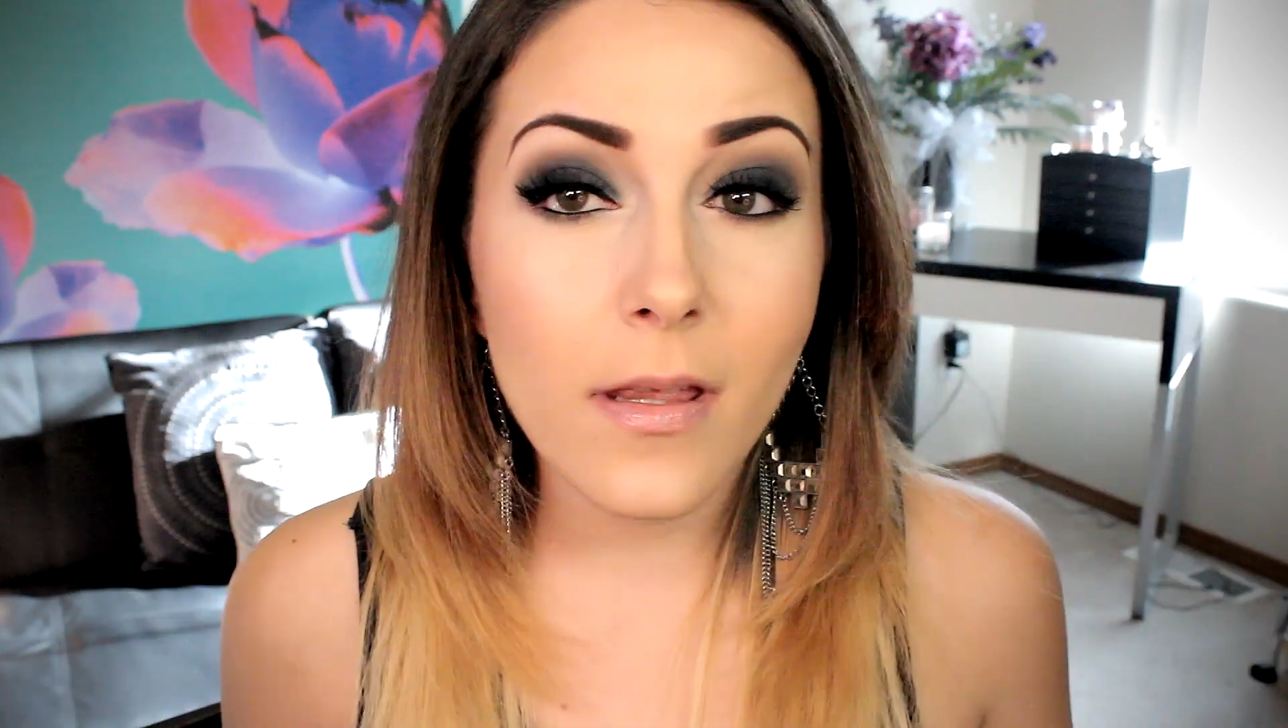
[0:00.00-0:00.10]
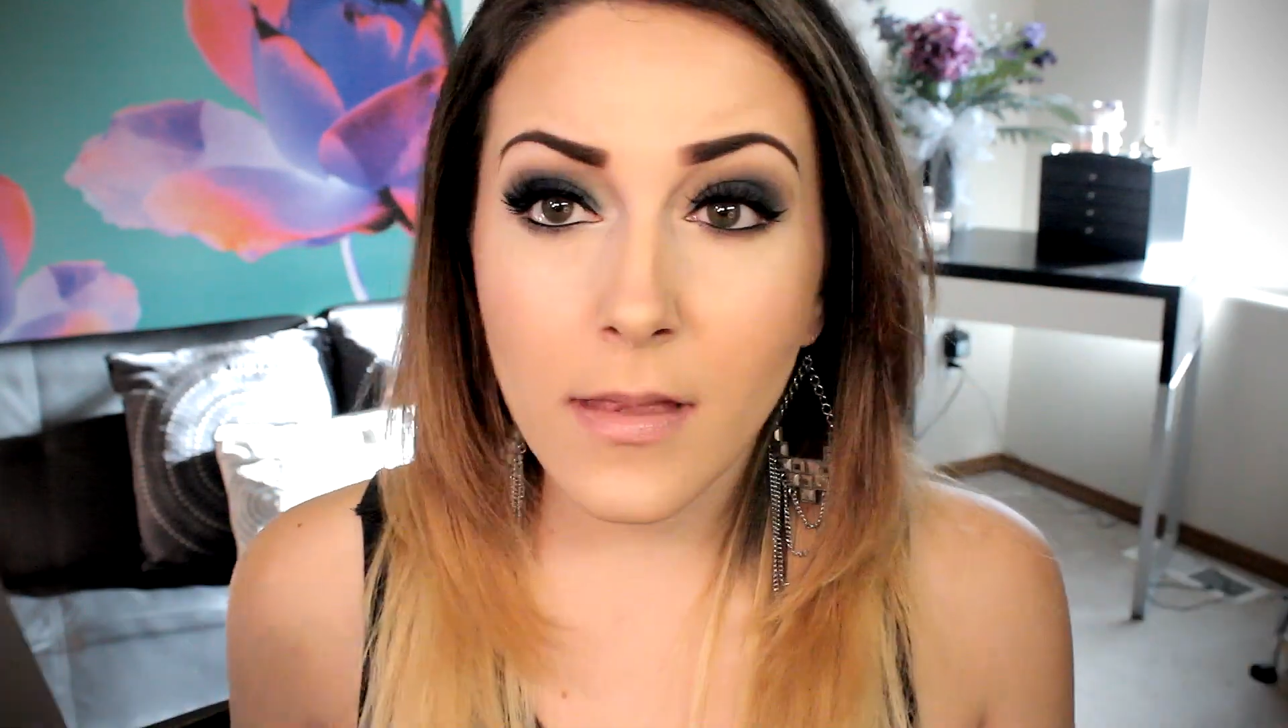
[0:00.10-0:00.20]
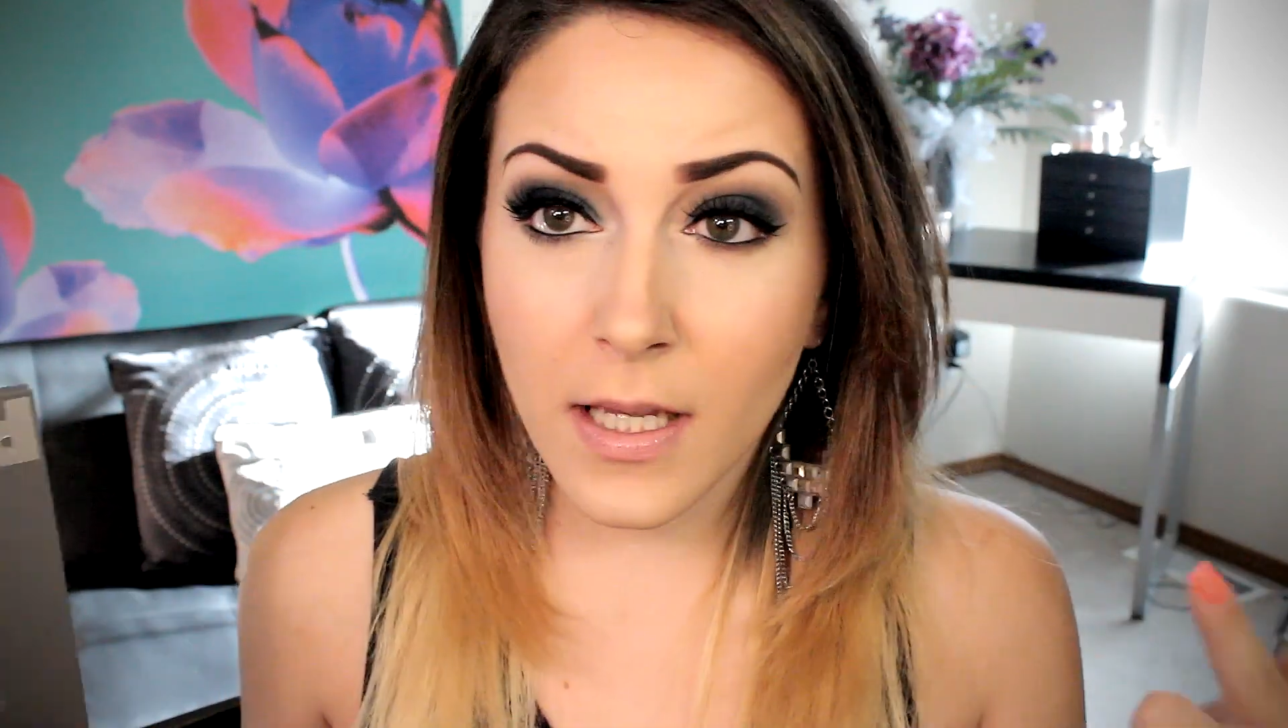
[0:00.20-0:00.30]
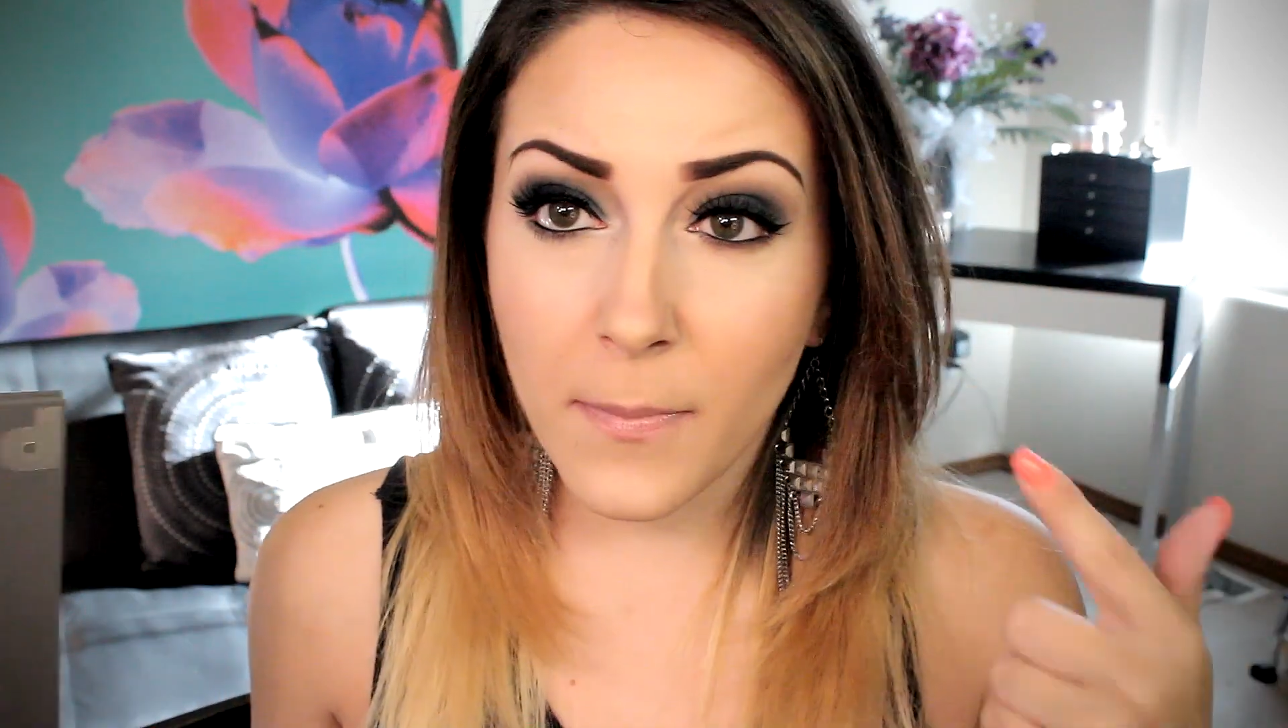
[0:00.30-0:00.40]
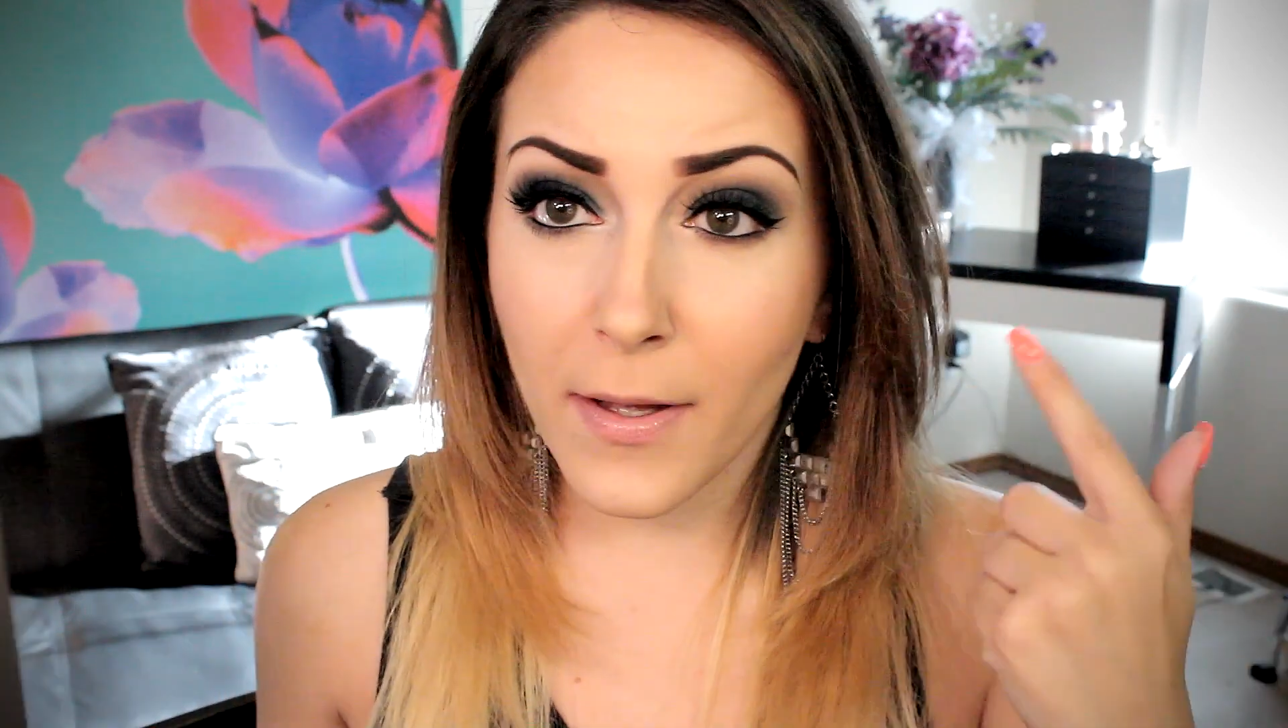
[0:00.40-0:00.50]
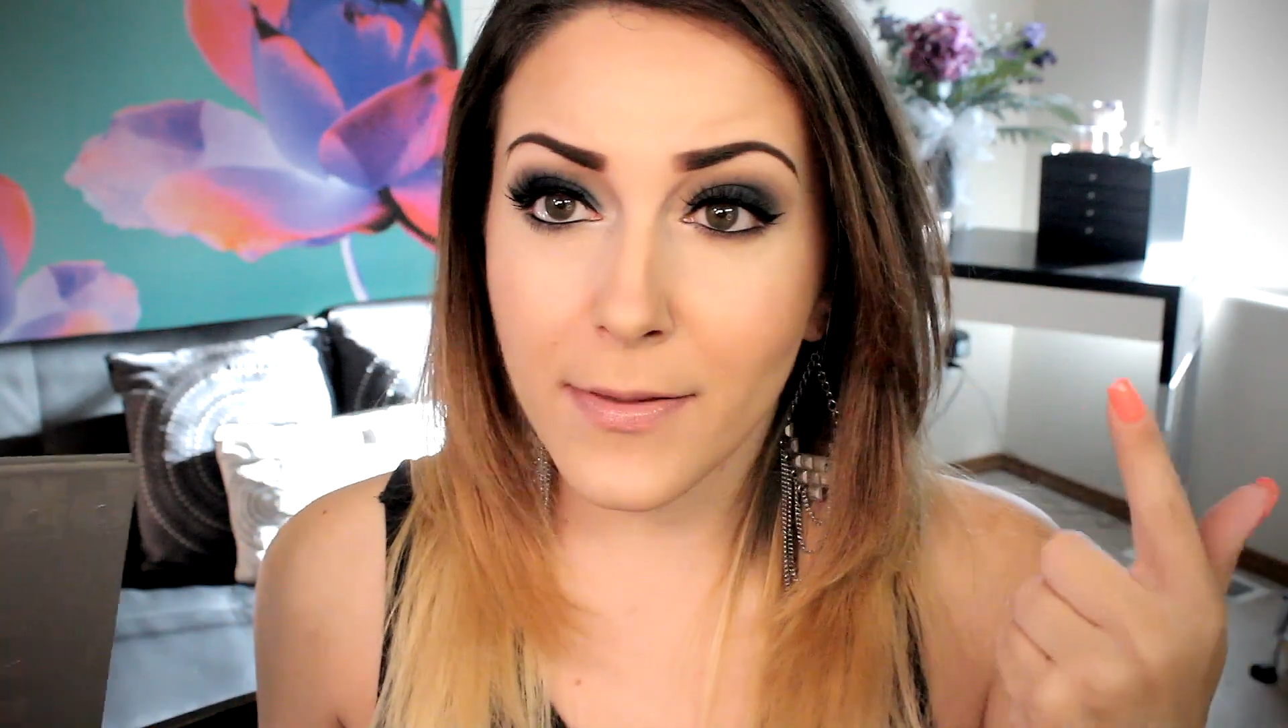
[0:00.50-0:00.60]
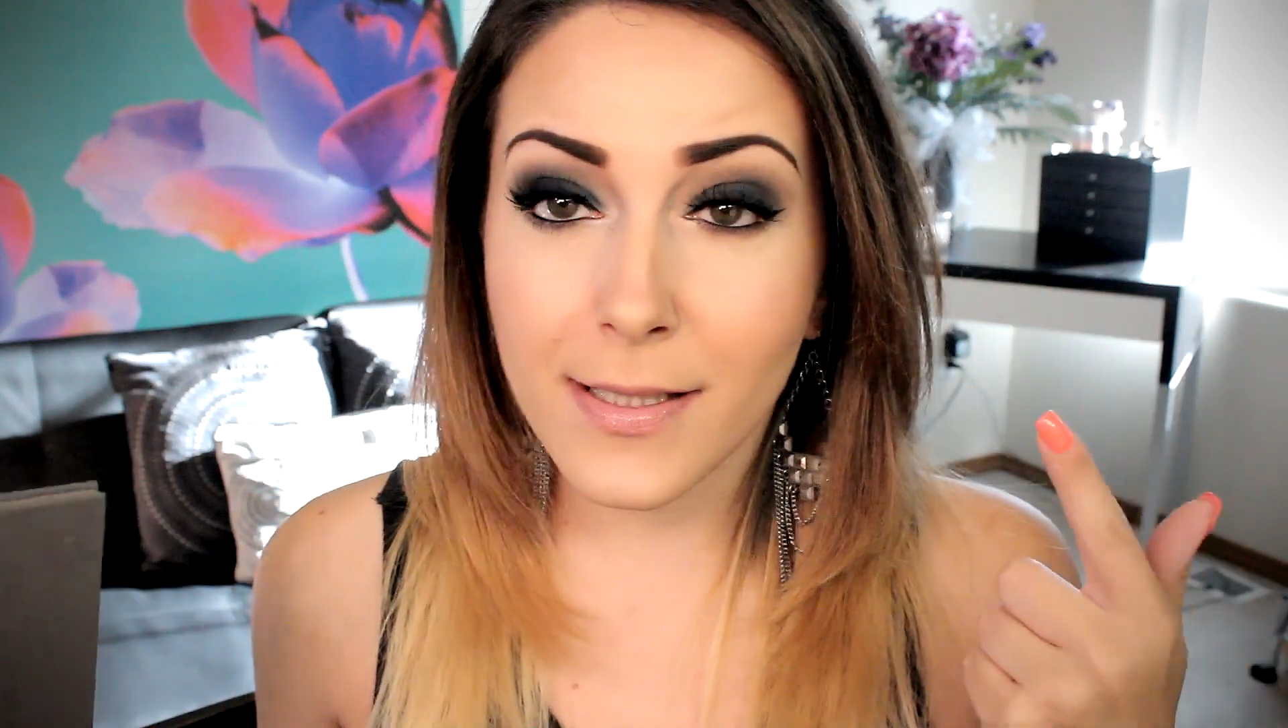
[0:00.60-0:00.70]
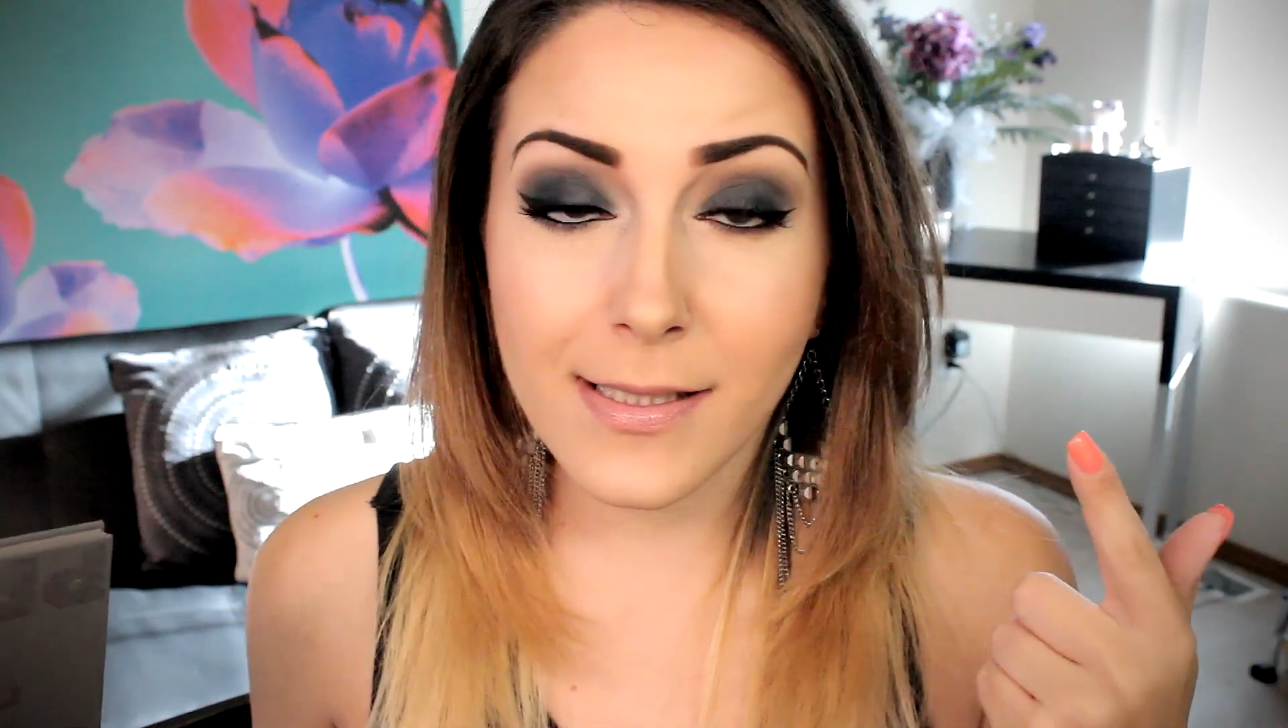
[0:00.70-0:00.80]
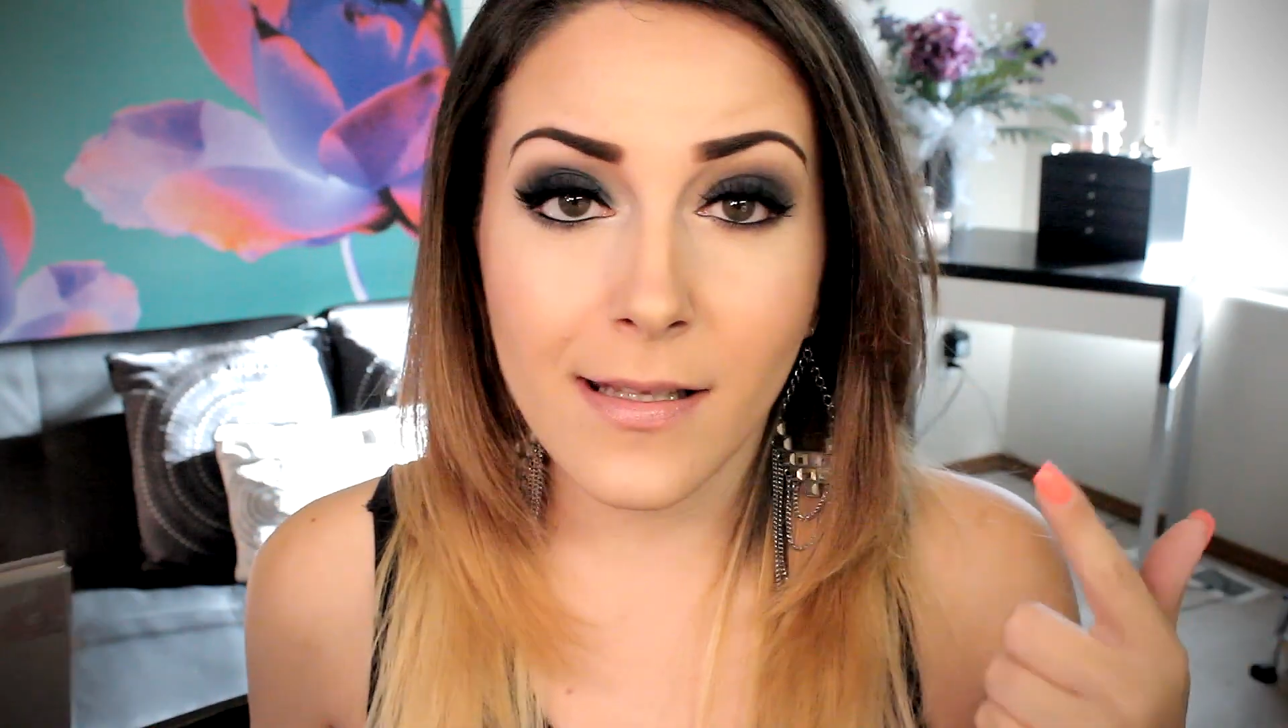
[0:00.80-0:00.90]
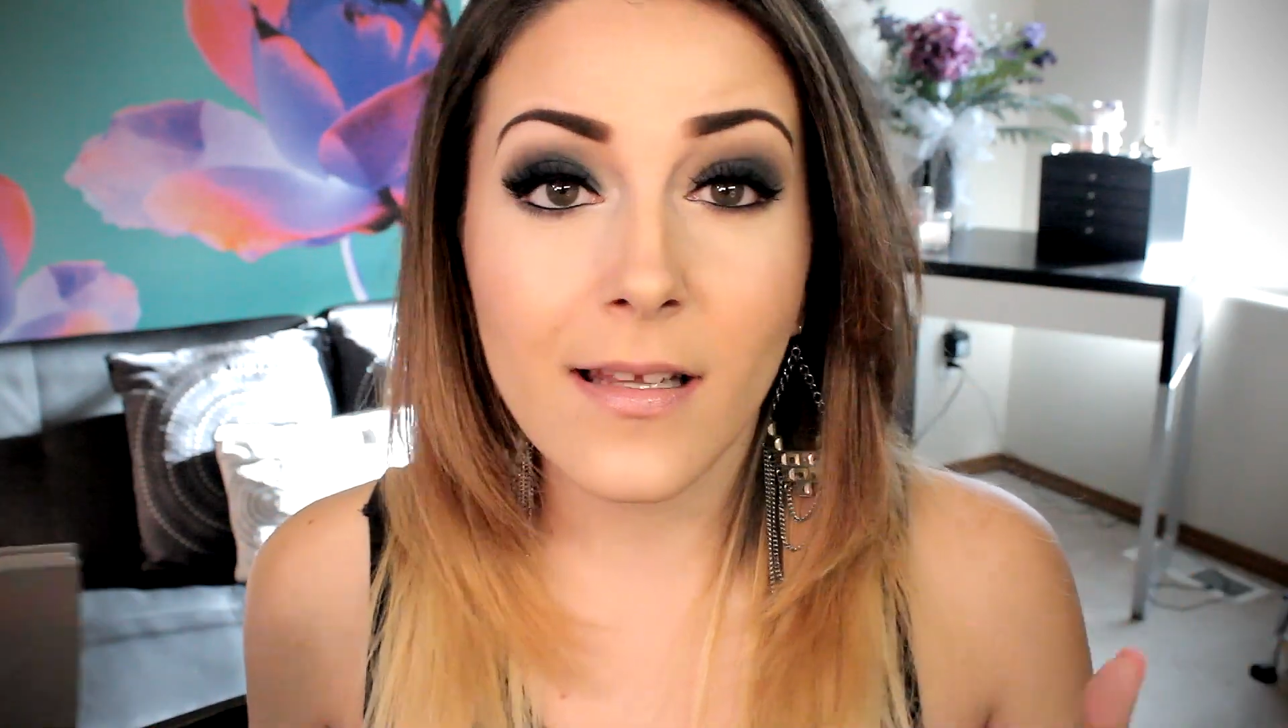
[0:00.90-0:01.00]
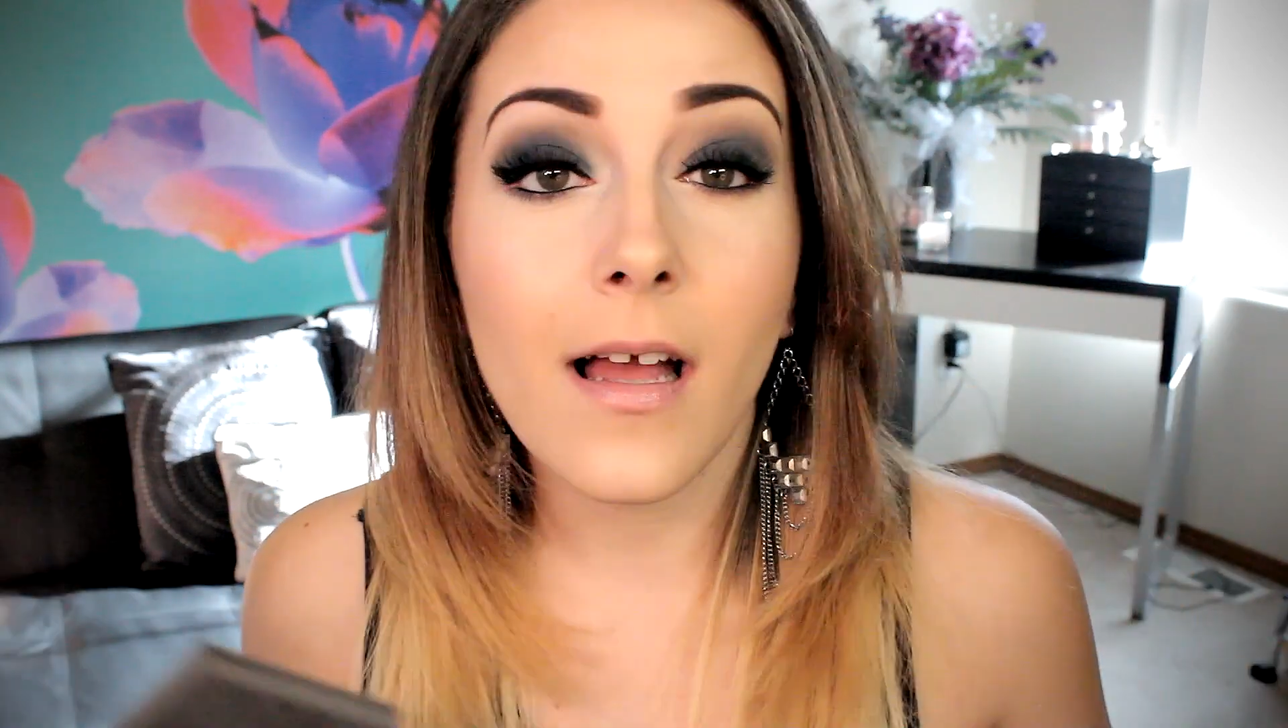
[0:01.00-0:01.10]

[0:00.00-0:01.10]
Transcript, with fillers: you think about this in